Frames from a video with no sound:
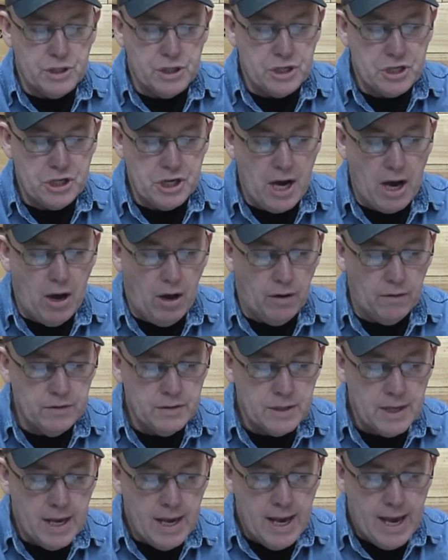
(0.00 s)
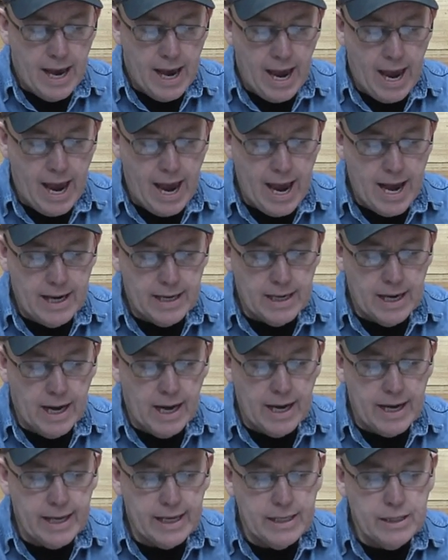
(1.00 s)
the shelves, and
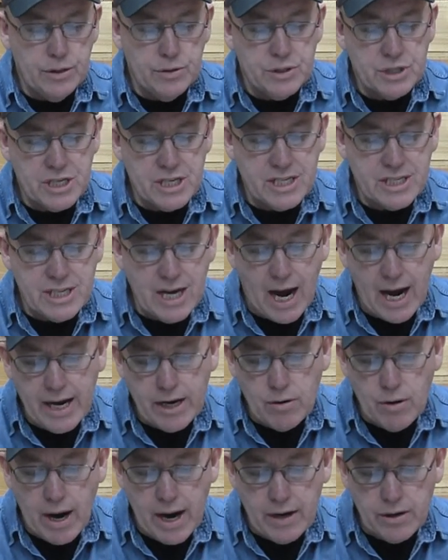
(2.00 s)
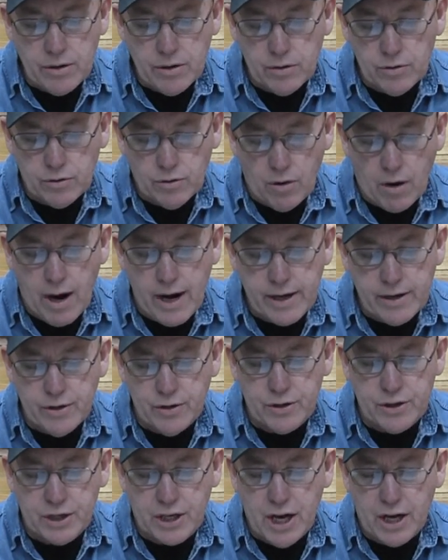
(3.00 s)
uh, he used his die
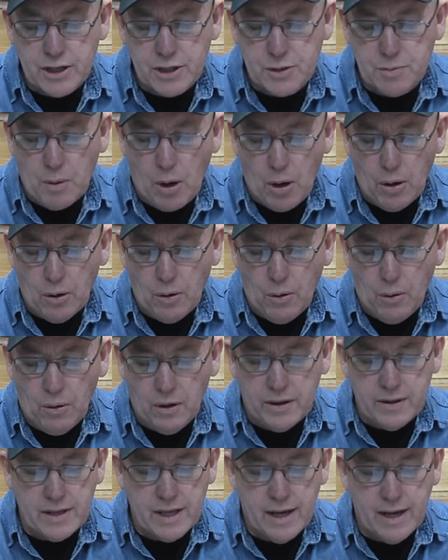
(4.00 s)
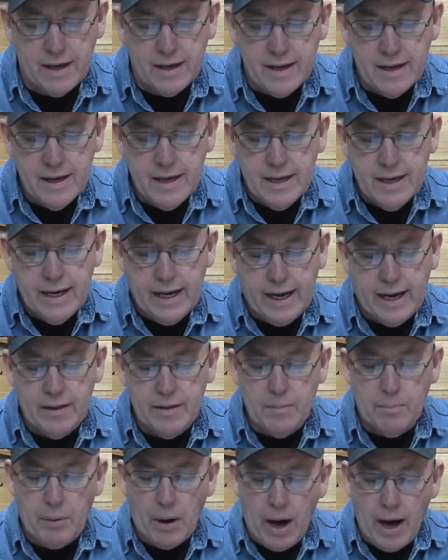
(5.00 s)
grinder to cut a small hole in the,
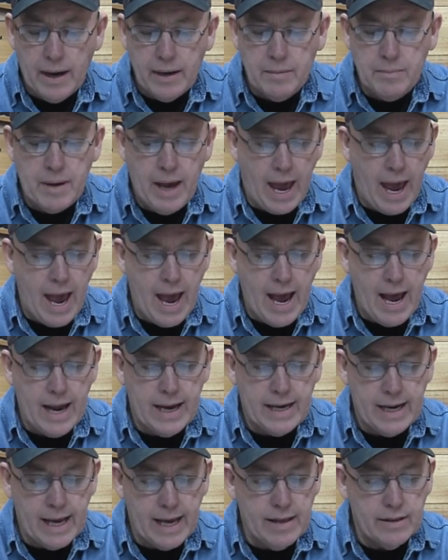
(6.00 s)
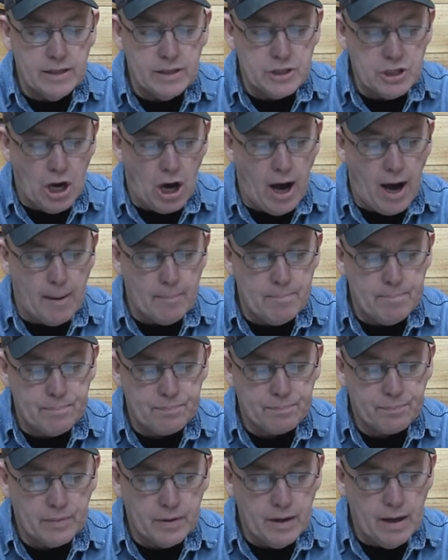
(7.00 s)
in the bottom and in the top.
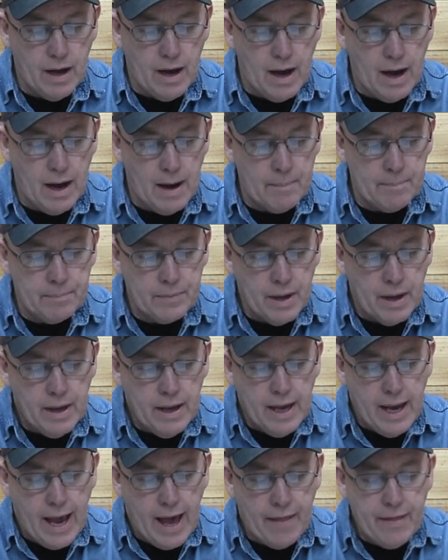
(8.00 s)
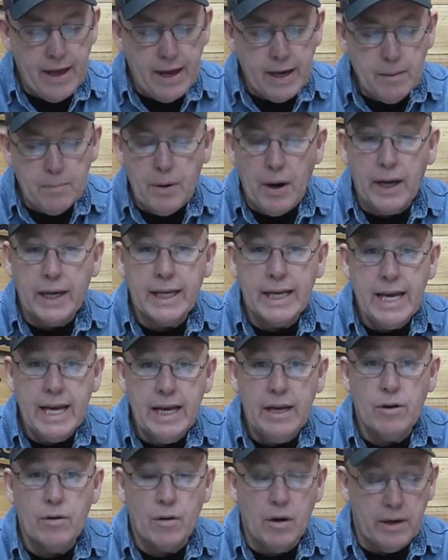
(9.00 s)
Um, and then he bought a
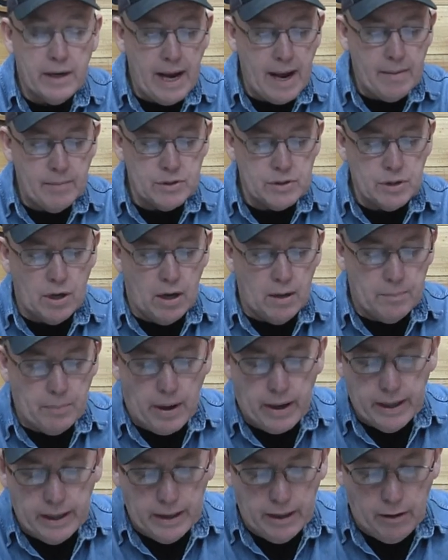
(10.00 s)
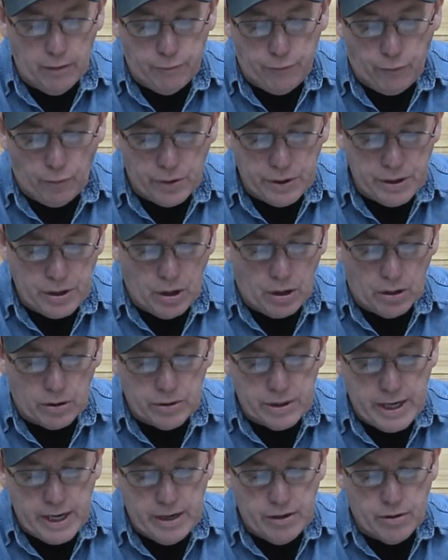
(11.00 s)
heater on Amazon, bought a little forty
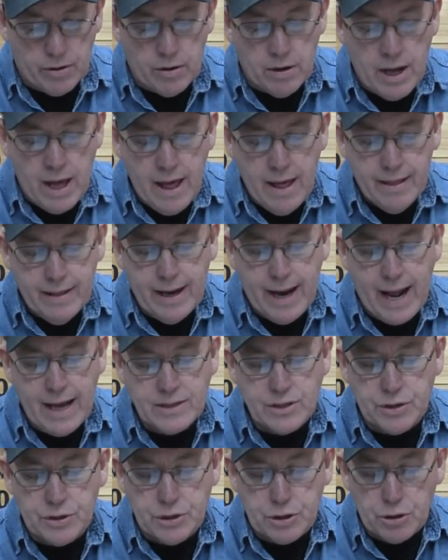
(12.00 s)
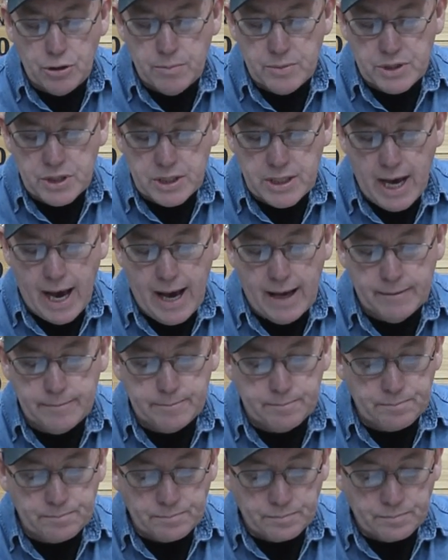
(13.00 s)
dollar heater that has a thermostat